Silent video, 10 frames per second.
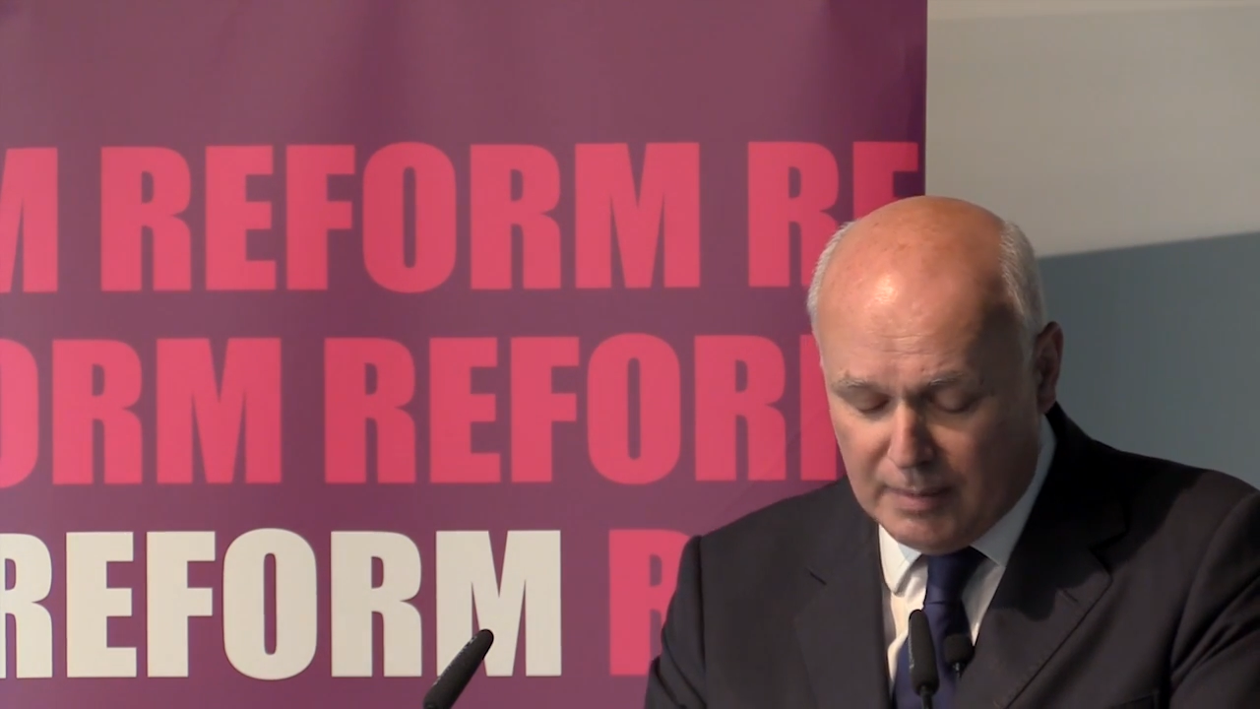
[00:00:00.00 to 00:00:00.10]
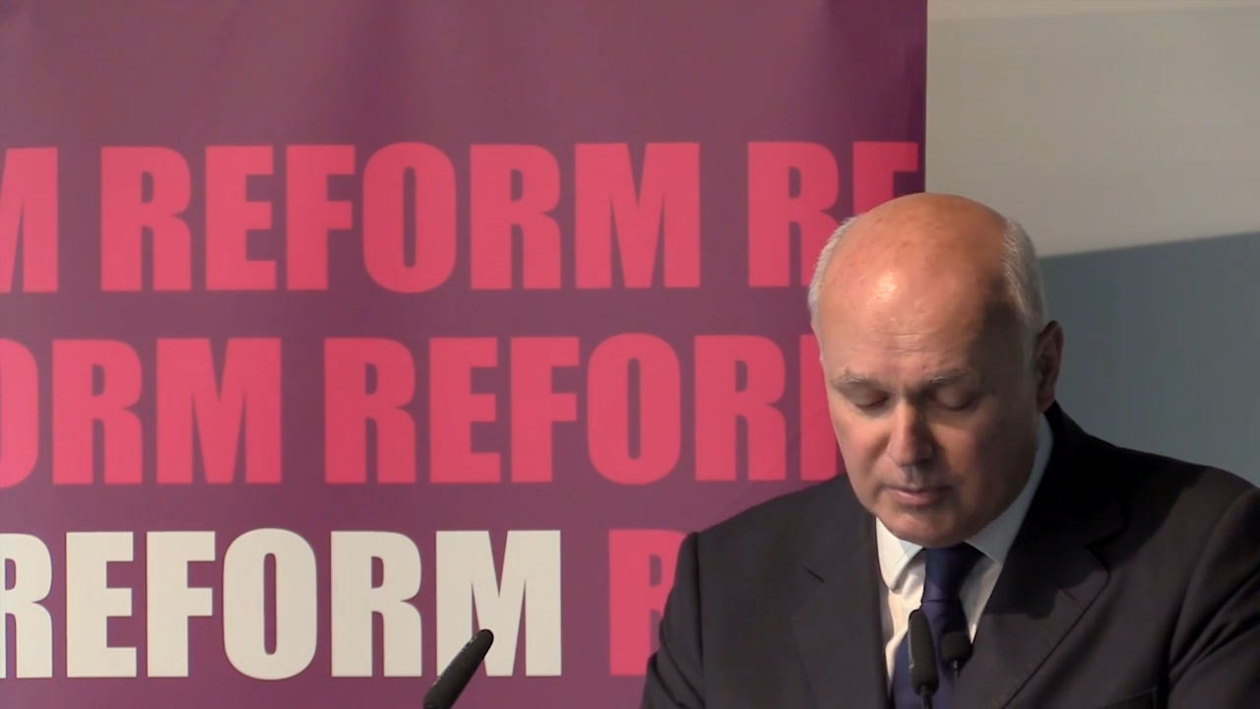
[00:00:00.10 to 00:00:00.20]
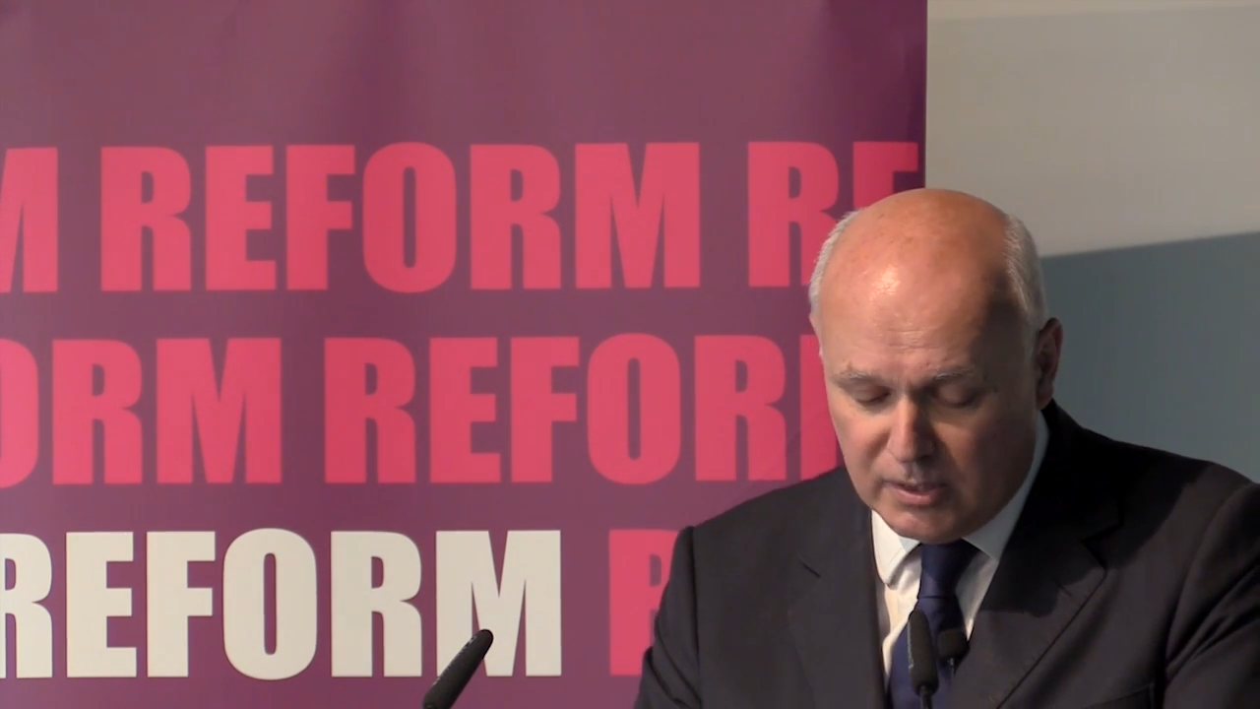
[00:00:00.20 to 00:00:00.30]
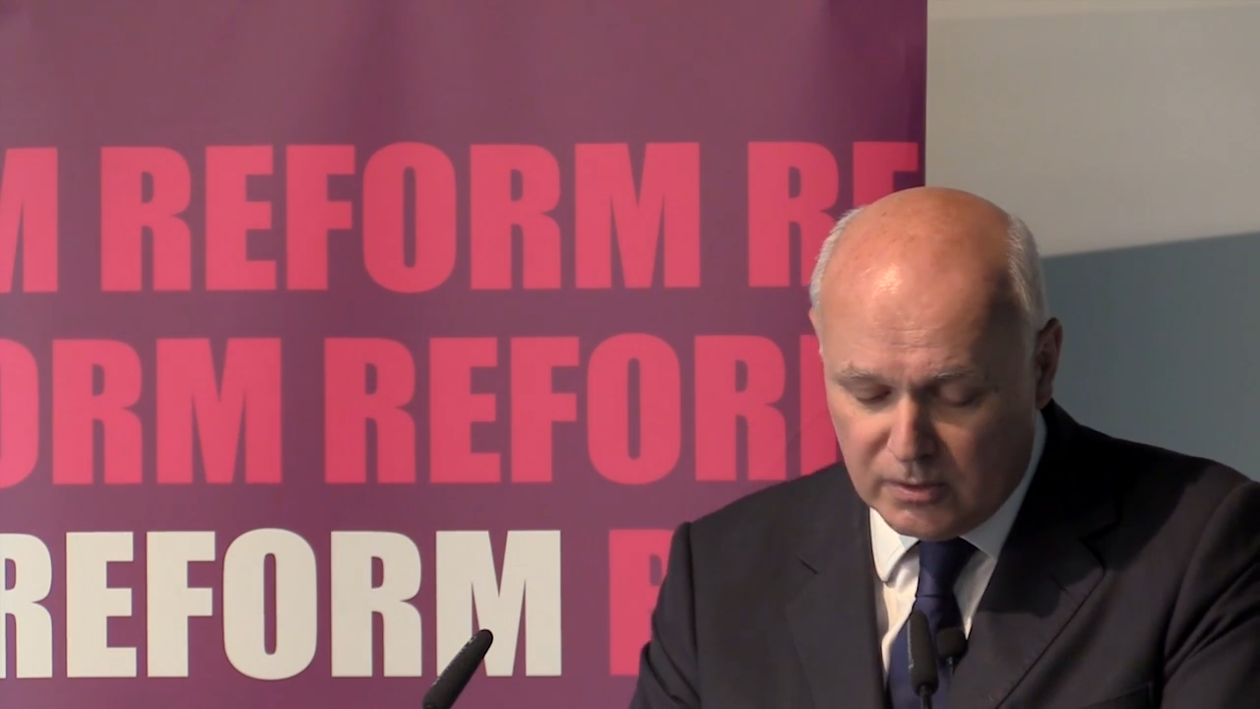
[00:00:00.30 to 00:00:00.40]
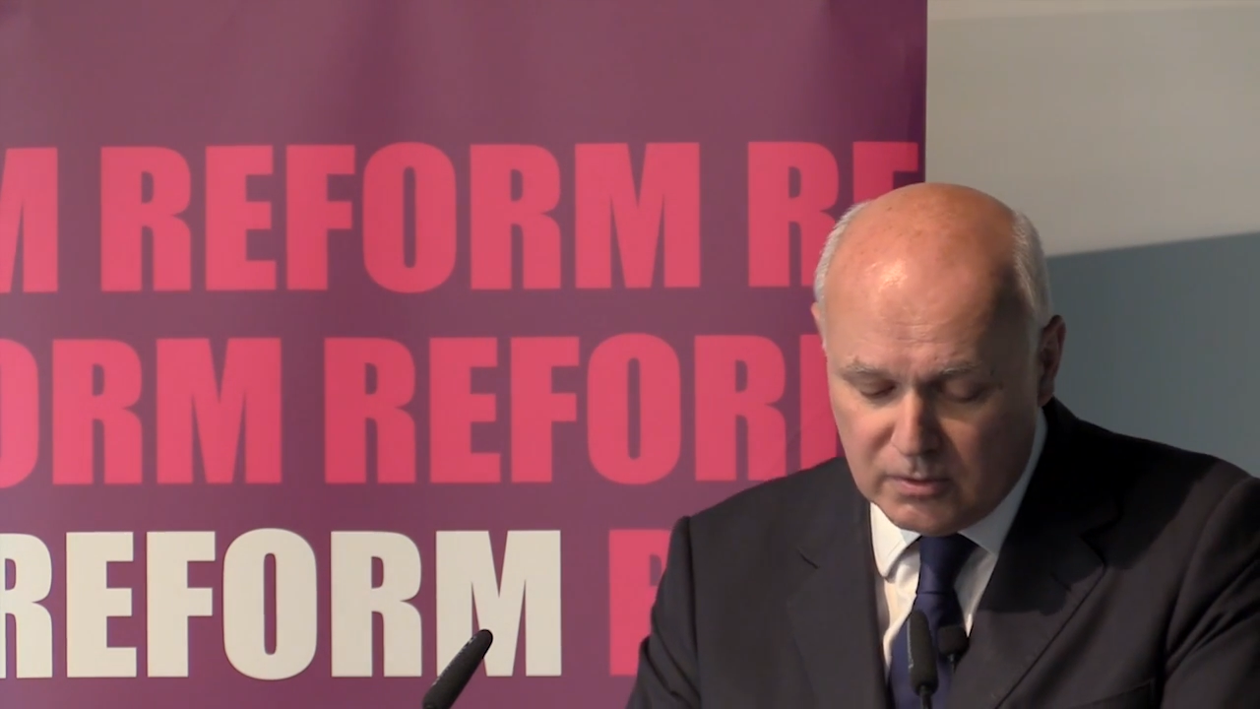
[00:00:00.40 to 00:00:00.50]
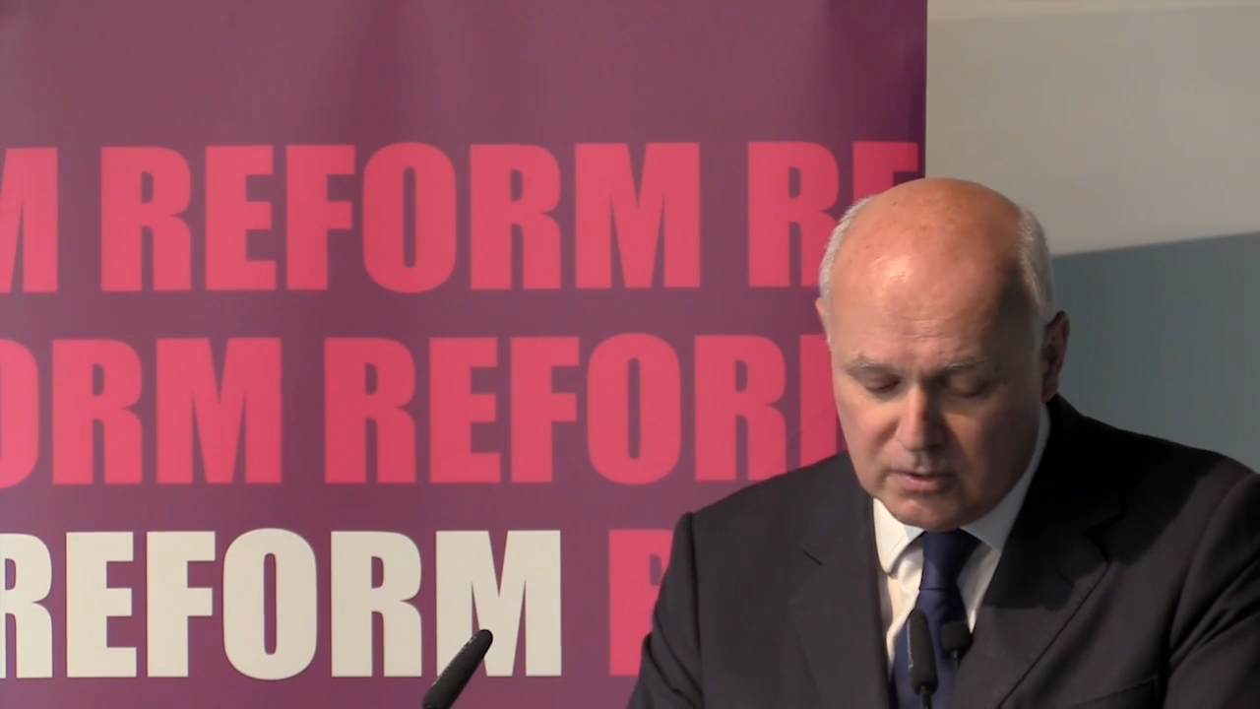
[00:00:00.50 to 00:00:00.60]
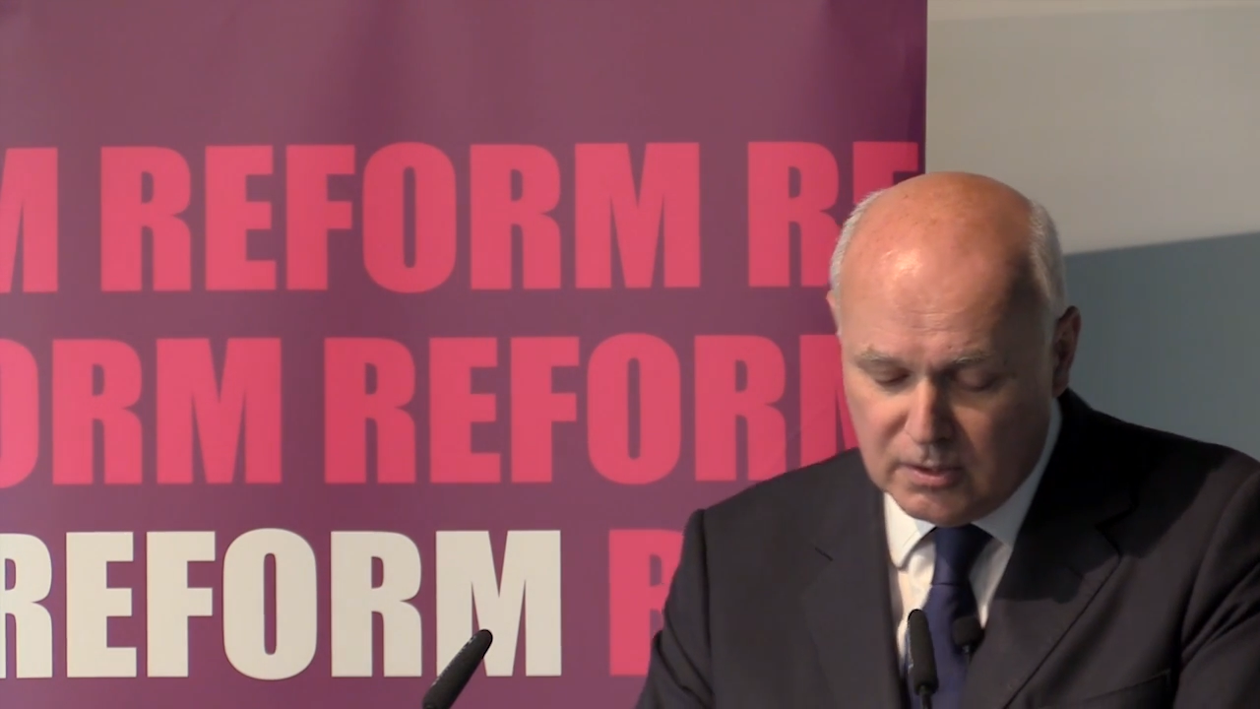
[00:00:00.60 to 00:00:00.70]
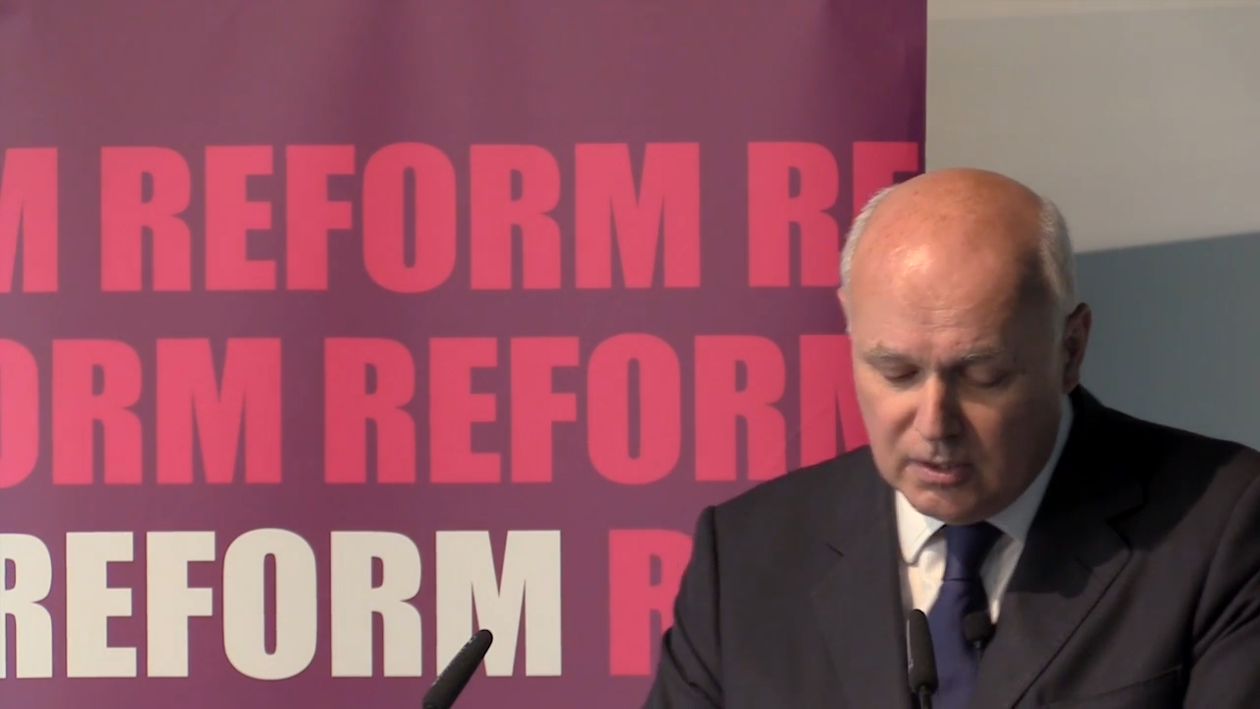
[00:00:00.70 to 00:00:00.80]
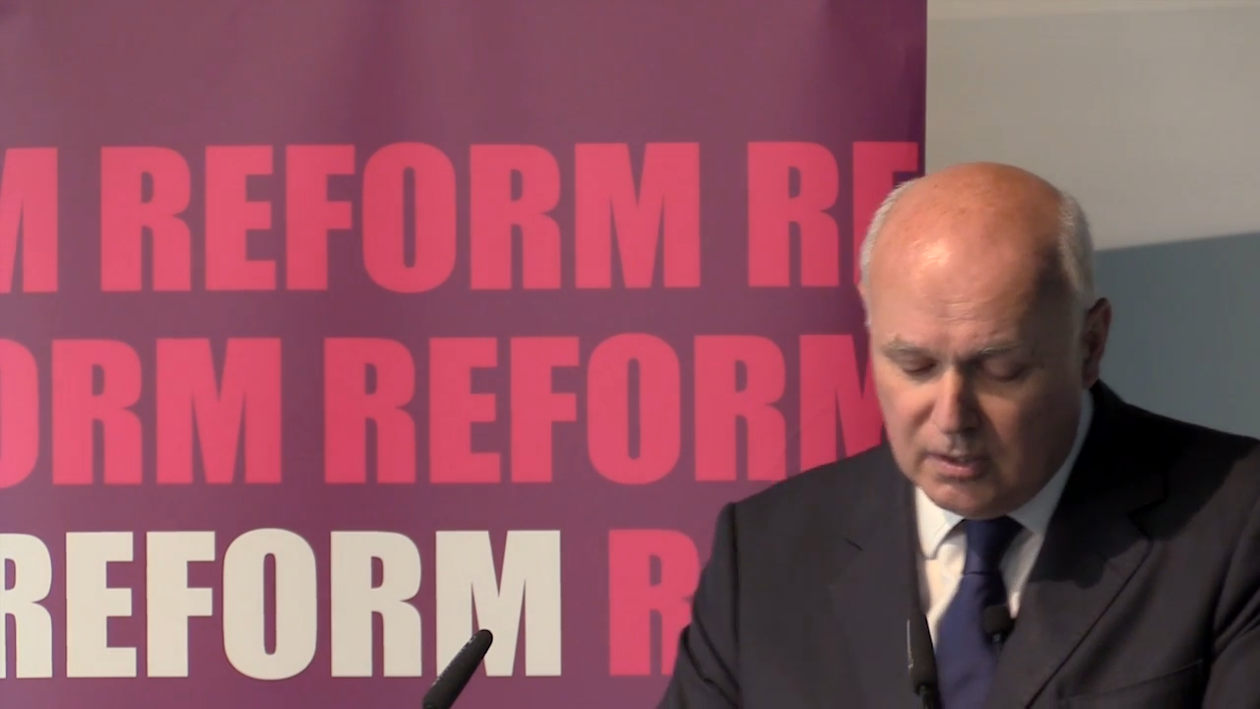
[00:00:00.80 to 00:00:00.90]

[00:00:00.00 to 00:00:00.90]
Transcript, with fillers: absolutes